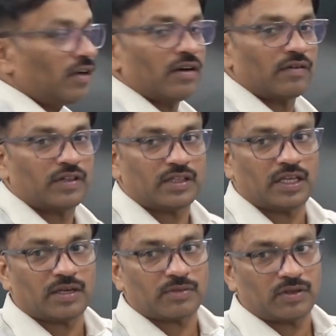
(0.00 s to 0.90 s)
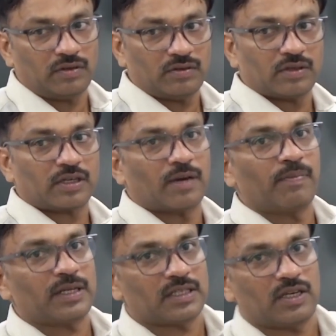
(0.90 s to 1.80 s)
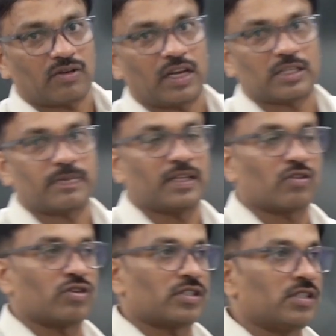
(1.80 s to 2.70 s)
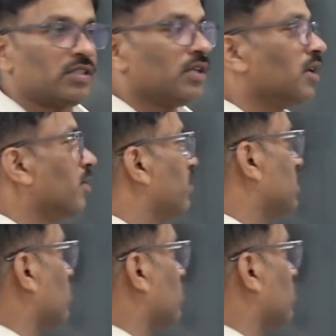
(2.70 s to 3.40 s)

of the theorems. No, compulsory you can expect the questions based on